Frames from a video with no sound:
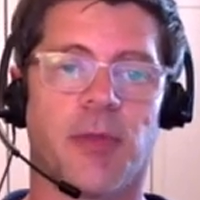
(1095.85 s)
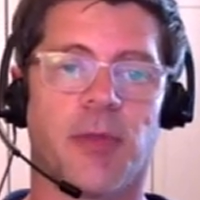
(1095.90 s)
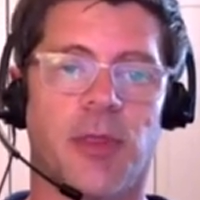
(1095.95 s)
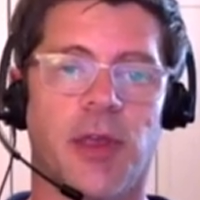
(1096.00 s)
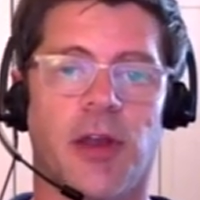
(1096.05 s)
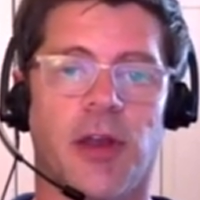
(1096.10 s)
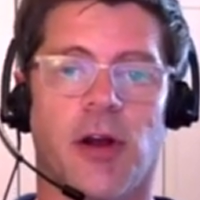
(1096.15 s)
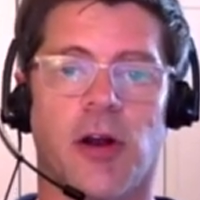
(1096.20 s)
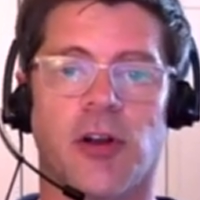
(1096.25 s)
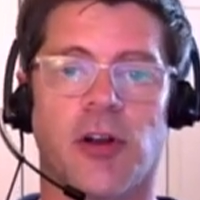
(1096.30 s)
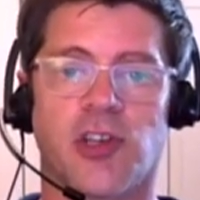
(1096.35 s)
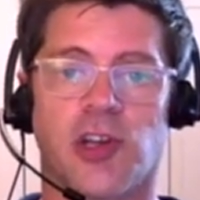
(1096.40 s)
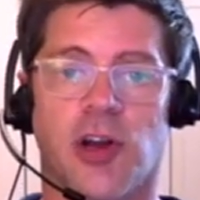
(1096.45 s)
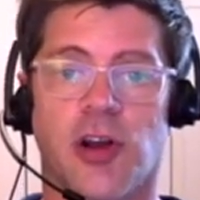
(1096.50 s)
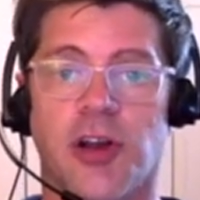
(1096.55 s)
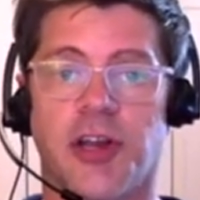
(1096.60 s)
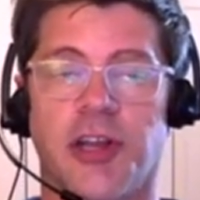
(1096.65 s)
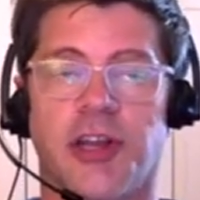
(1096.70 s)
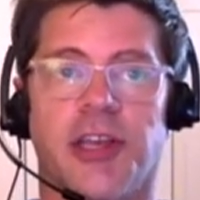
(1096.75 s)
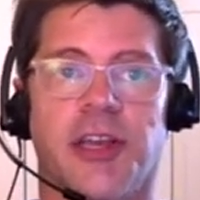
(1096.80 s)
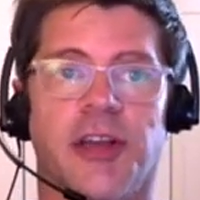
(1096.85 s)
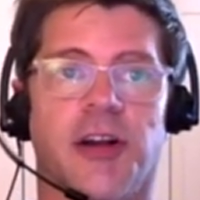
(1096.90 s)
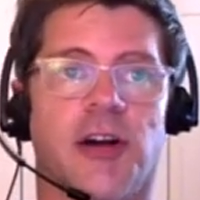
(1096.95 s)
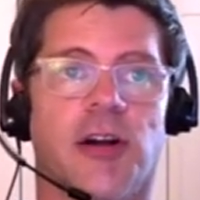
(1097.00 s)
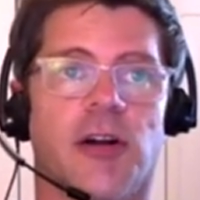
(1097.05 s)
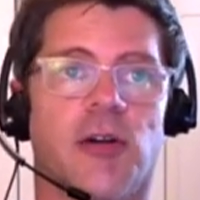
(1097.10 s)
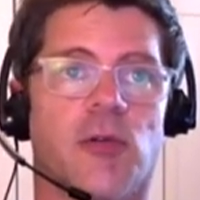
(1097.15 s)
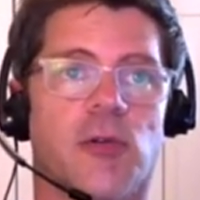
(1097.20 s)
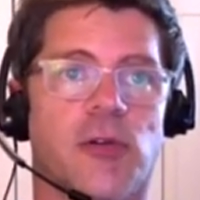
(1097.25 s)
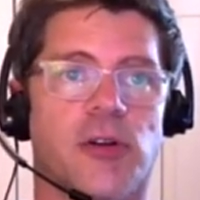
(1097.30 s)
that are targeting
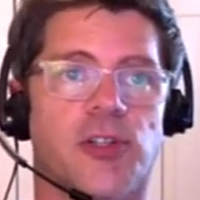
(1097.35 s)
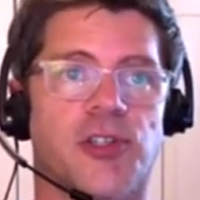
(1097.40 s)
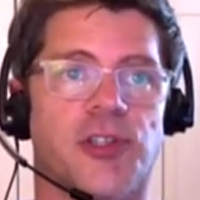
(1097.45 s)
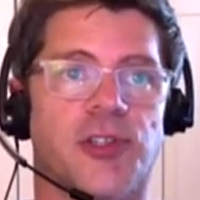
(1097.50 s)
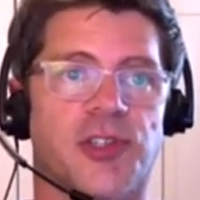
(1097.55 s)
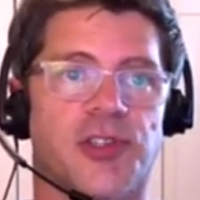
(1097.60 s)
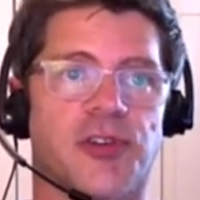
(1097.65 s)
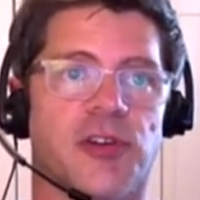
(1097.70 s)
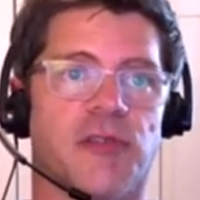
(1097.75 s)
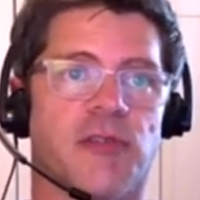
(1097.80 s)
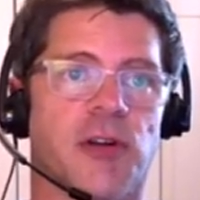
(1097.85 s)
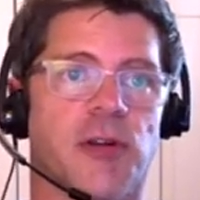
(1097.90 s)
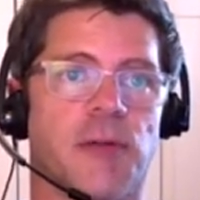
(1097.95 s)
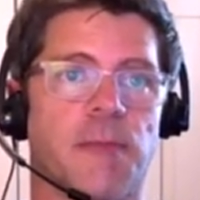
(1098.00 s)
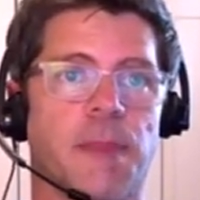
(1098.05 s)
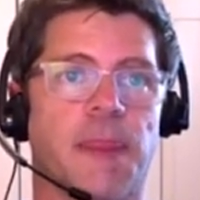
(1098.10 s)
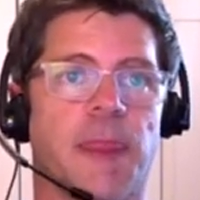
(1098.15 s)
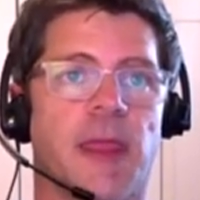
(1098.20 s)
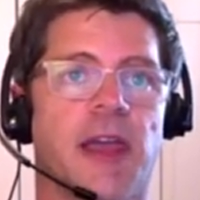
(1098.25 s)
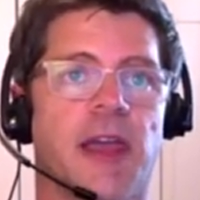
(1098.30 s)
our origin server.